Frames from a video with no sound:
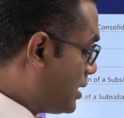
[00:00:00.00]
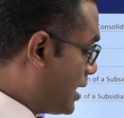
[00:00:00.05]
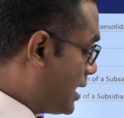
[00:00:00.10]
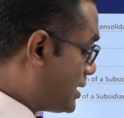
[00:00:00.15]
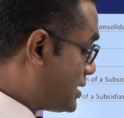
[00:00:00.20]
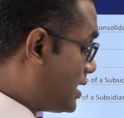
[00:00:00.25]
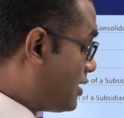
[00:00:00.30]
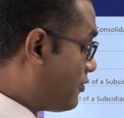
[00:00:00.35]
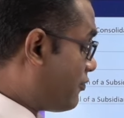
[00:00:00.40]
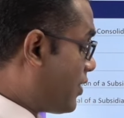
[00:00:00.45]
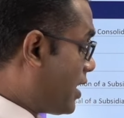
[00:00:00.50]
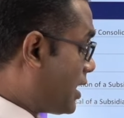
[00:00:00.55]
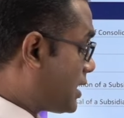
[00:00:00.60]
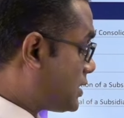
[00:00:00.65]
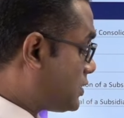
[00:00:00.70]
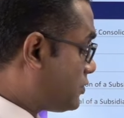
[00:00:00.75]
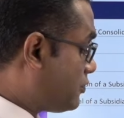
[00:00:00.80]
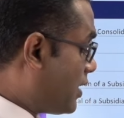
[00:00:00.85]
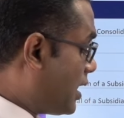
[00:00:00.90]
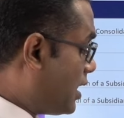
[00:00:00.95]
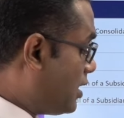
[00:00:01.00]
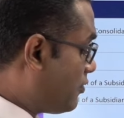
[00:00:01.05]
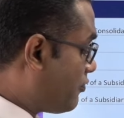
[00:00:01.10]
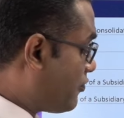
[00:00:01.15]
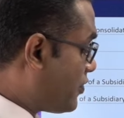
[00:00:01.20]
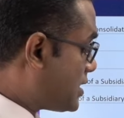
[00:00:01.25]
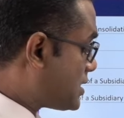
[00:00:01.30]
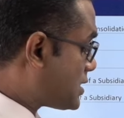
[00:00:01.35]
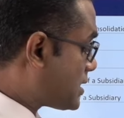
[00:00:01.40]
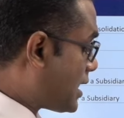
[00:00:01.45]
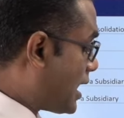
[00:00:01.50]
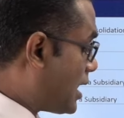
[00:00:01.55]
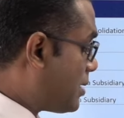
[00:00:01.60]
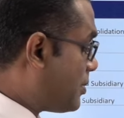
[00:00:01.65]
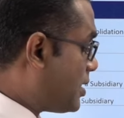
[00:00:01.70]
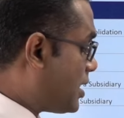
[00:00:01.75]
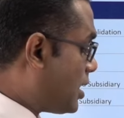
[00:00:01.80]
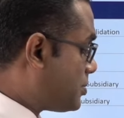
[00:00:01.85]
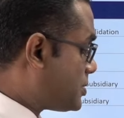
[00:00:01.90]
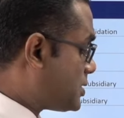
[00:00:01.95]
SLFRS 1, first
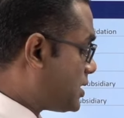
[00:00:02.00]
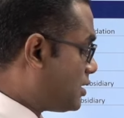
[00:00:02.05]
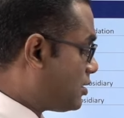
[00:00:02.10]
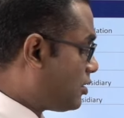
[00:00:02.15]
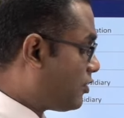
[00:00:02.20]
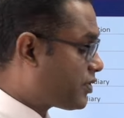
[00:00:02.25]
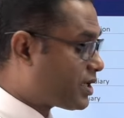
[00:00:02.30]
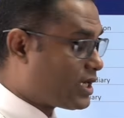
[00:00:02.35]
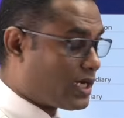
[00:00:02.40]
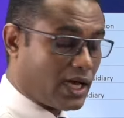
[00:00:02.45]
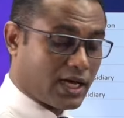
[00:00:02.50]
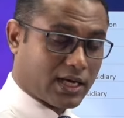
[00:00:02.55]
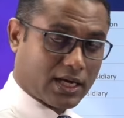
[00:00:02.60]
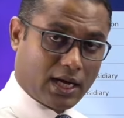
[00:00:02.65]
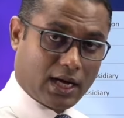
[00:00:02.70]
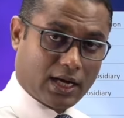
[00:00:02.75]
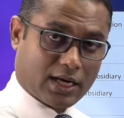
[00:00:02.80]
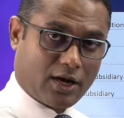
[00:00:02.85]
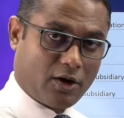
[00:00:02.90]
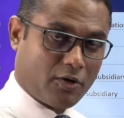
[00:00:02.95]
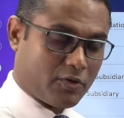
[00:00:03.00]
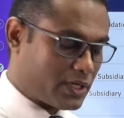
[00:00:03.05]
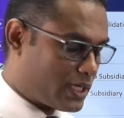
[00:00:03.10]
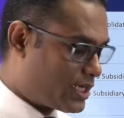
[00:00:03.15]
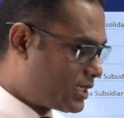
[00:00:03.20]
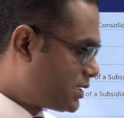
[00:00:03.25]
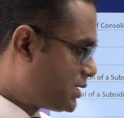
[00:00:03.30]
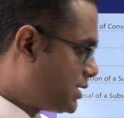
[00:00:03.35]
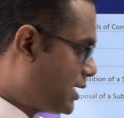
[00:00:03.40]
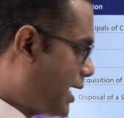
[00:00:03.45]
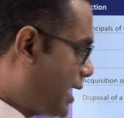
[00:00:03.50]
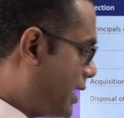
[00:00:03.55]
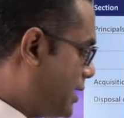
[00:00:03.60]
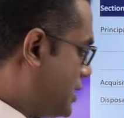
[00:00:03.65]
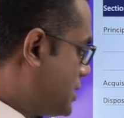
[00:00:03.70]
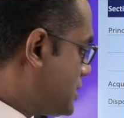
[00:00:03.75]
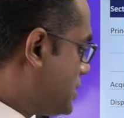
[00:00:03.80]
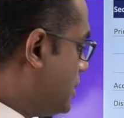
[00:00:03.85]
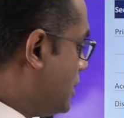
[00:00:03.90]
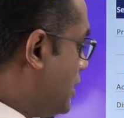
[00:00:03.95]
time adoption of Sri Lanka accounting
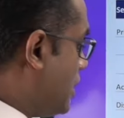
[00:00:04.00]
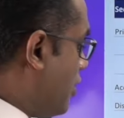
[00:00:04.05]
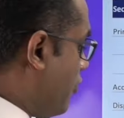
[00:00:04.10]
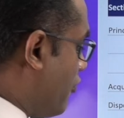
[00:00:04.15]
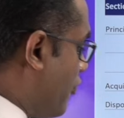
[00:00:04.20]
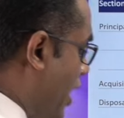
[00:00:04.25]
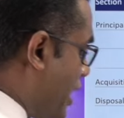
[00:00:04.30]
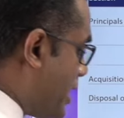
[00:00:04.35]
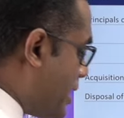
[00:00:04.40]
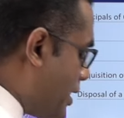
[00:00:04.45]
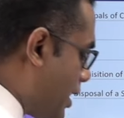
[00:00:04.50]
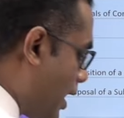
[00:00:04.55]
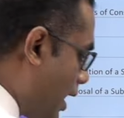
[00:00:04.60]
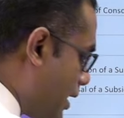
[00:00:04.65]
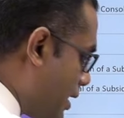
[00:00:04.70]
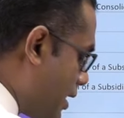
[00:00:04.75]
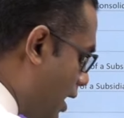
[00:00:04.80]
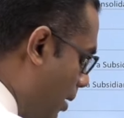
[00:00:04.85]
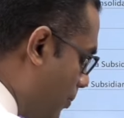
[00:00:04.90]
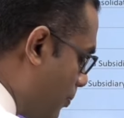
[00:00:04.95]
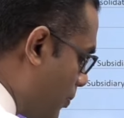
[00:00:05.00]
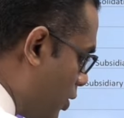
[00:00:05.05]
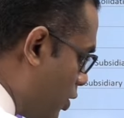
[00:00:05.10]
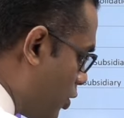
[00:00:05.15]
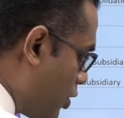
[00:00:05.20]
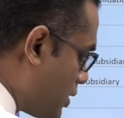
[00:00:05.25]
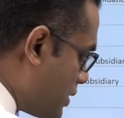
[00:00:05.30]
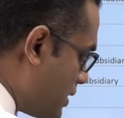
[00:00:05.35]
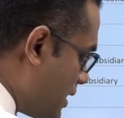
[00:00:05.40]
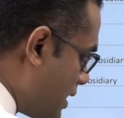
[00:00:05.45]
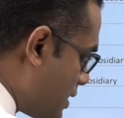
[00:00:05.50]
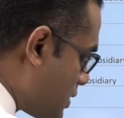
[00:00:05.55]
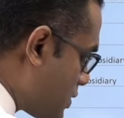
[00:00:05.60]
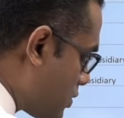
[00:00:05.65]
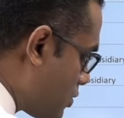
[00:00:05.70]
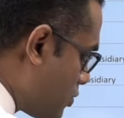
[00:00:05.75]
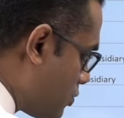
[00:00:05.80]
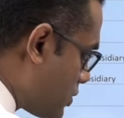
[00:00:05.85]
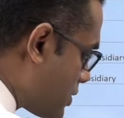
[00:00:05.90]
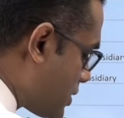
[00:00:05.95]
standards. Why I upload these
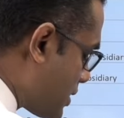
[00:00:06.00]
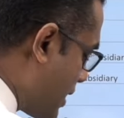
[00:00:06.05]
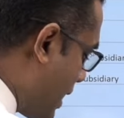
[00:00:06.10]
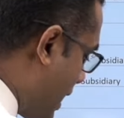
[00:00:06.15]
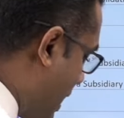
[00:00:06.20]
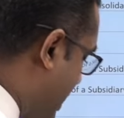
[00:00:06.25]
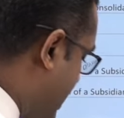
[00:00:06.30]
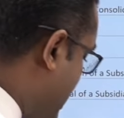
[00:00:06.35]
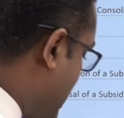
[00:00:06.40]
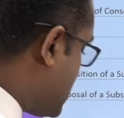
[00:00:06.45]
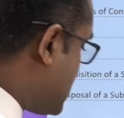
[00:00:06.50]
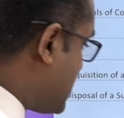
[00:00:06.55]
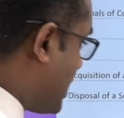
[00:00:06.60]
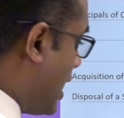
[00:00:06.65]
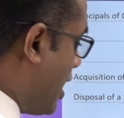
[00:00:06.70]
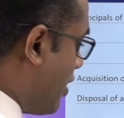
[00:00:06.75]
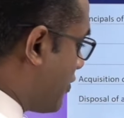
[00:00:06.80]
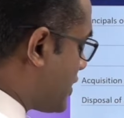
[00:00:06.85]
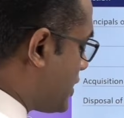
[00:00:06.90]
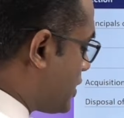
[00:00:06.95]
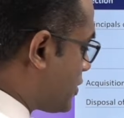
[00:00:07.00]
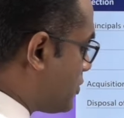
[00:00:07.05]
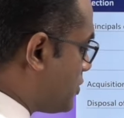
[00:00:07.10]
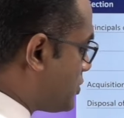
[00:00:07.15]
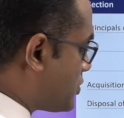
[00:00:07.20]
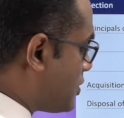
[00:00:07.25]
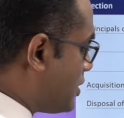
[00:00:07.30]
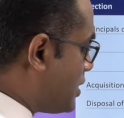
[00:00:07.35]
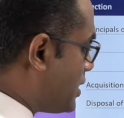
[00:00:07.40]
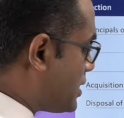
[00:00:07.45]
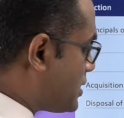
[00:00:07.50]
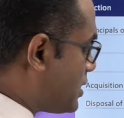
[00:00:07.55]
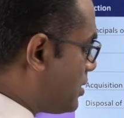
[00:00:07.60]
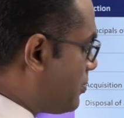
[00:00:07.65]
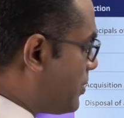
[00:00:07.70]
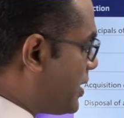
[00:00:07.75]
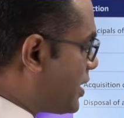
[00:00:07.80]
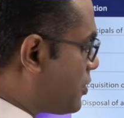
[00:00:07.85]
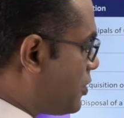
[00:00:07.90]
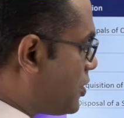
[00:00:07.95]
two standards after the
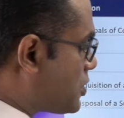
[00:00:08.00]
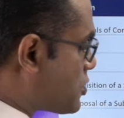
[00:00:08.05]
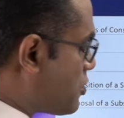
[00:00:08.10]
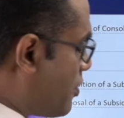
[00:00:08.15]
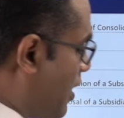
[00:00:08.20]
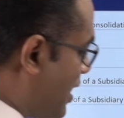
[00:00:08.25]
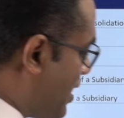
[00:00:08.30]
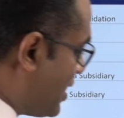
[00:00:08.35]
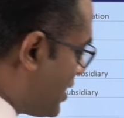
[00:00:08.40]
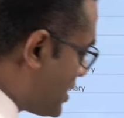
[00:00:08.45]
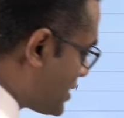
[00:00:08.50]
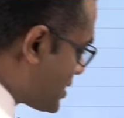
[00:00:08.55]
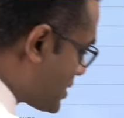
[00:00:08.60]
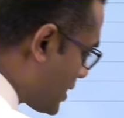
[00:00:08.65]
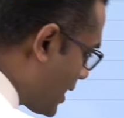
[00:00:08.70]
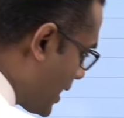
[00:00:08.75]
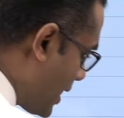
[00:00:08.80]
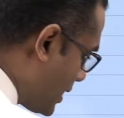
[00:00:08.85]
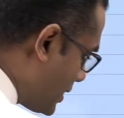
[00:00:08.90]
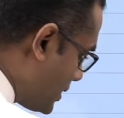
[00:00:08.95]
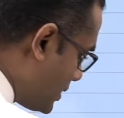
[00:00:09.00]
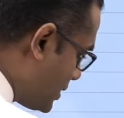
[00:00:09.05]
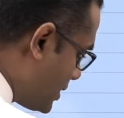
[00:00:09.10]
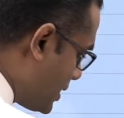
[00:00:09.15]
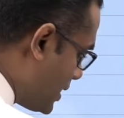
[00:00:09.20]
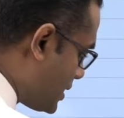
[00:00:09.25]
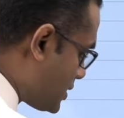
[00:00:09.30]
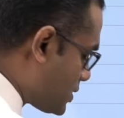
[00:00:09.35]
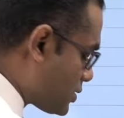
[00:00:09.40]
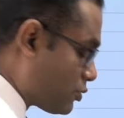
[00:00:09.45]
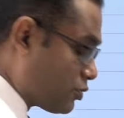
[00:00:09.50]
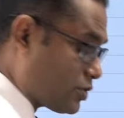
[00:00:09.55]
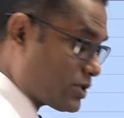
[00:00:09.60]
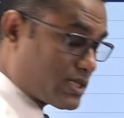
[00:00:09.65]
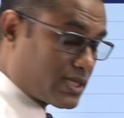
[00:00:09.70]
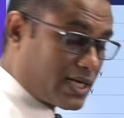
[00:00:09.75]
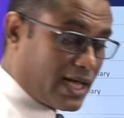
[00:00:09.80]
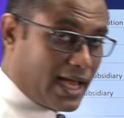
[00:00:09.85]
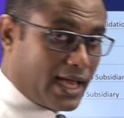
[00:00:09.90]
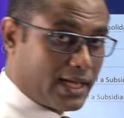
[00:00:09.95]
consolidation? Because to understand these two
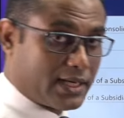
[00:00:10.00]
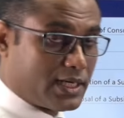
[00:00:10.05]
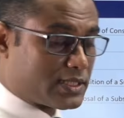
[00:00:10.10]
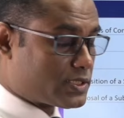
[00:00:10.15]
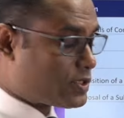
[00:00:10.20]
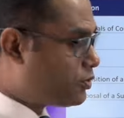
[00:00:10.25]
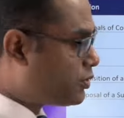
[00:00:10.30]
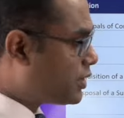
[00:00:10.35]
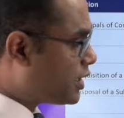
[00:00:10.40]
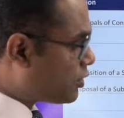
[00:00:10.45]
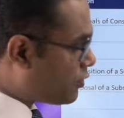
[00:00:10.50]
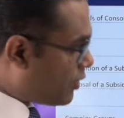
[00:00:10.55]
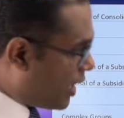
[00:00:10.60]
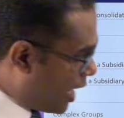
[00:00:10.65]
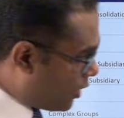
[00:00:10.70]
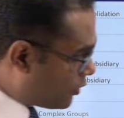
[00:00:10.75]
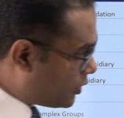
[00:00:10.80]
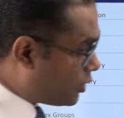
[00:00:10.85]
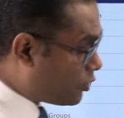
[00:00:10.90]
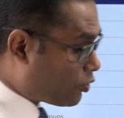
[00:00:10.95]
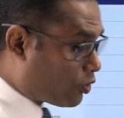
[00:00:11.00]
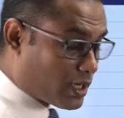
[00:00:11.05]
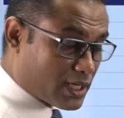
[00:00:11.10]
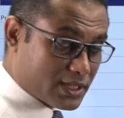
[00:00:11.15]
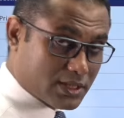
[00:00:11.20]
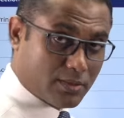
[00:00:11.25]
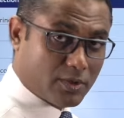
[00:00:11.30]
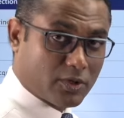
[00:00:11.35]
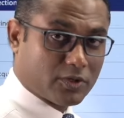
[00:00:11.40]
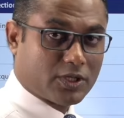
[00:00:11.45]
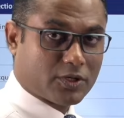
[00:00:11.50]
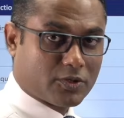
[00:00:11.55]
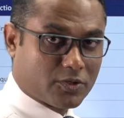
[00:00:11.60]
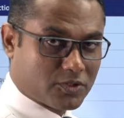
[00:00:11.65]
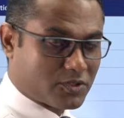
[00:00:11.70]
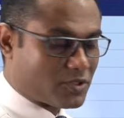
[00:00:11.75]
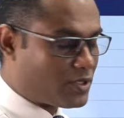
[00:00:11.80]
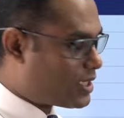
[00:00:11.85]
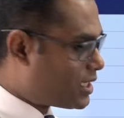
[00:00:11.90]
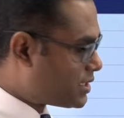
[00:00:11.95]
standards, you need to have the knowledge about the
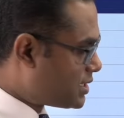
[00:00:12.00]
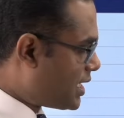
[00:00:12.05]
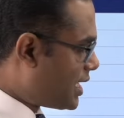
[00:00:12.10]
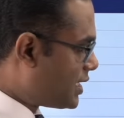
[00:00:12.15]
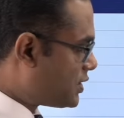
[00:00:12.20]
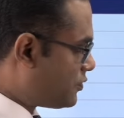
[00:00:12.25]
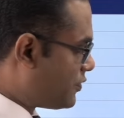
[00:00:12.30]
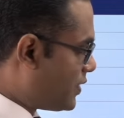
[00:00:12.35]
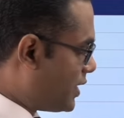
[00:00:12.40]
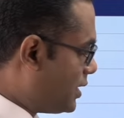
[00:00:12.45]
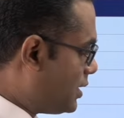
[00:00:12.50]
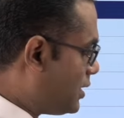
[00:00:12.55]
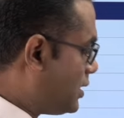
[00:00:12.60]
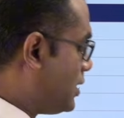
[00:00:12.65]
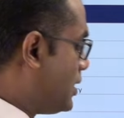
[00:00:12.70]
consolidation as well.